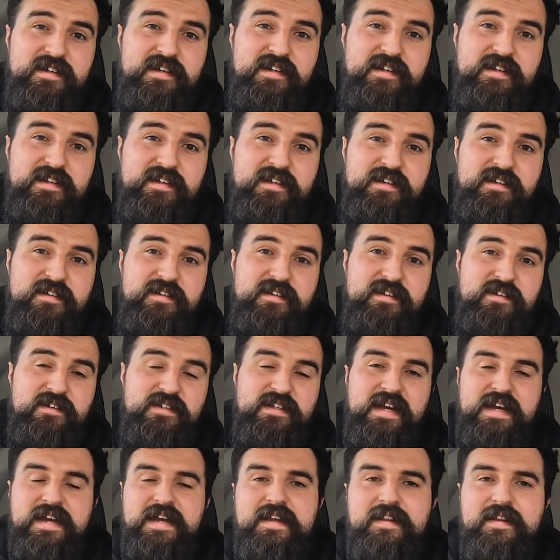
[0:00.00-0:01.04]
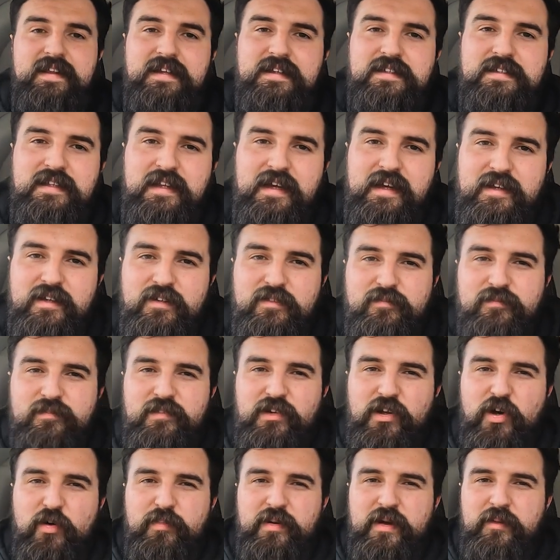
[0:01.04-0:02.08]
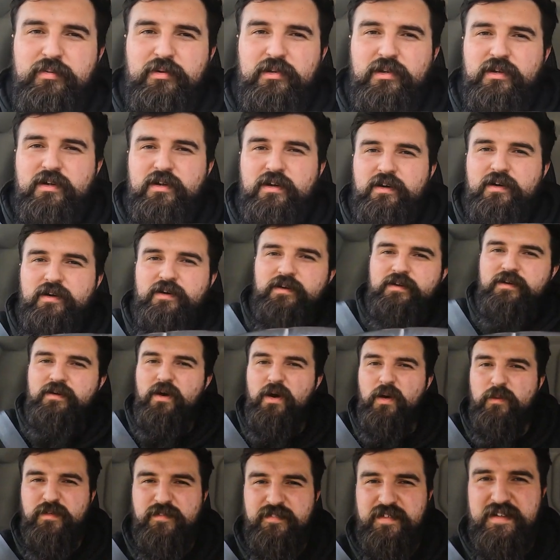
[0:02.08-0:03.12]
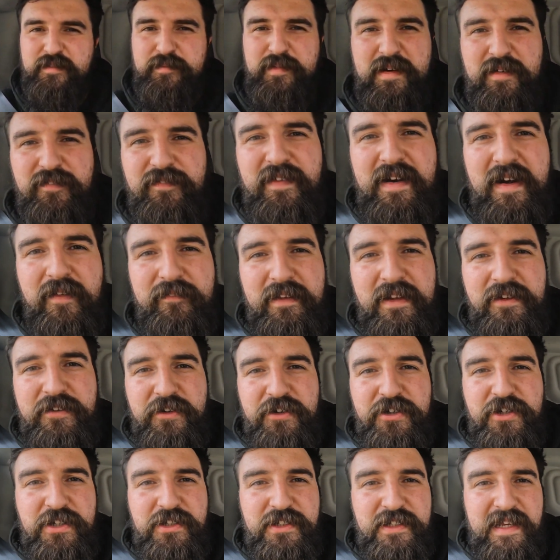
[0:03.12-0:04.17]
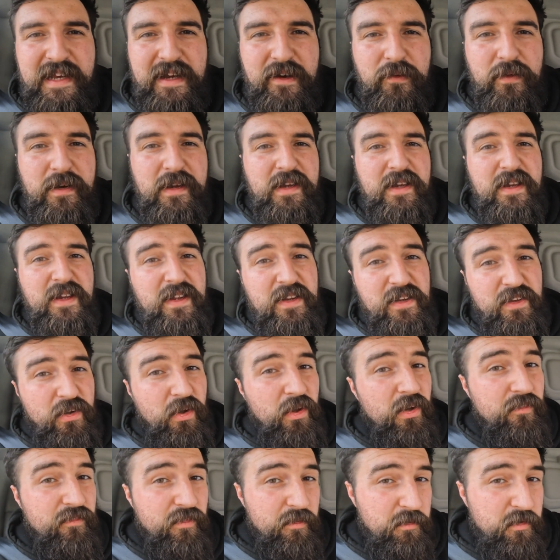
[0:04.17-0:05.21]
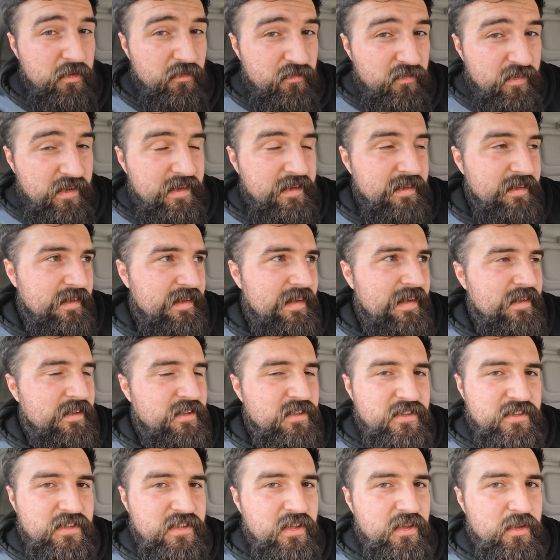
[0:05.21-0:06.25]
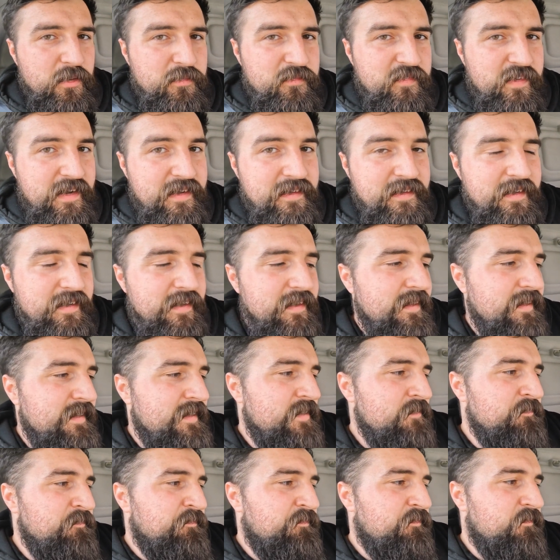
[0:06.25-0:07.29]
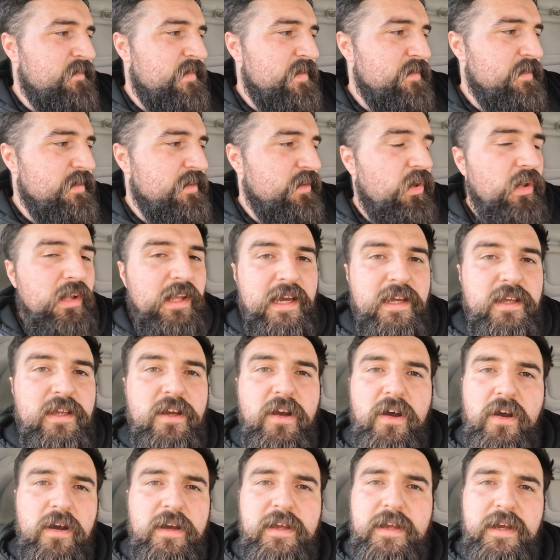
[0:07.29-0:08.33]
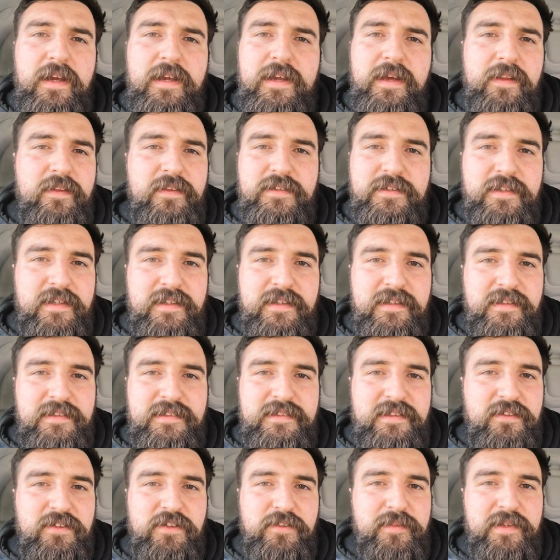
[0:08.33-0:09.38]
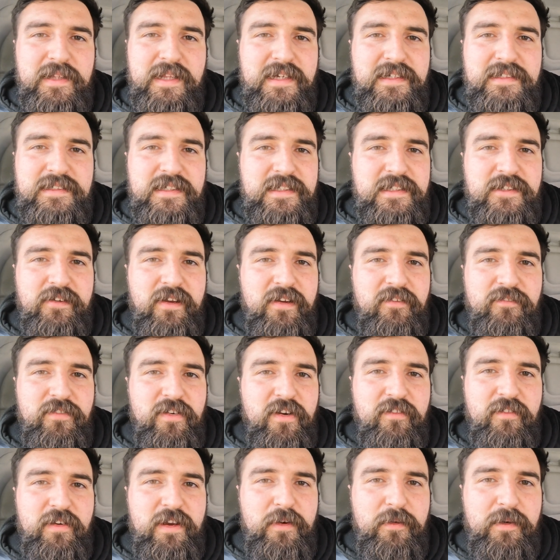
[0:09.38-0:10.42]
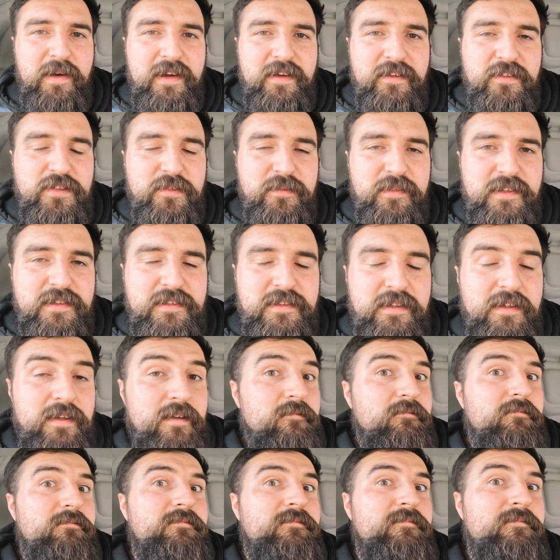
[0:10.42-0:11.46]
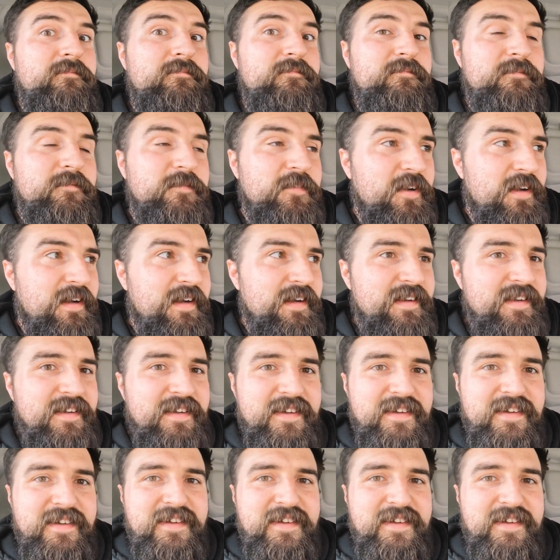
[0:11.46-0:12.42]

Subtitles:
And because I hear this, like a lot of people will go, "Oh, we've had about 5 electricians out, none of them could find it. I turn up, find it." But they're like, "Oh yeah, they said it's going to be like £6 grand for a rewire or something." It's like, right.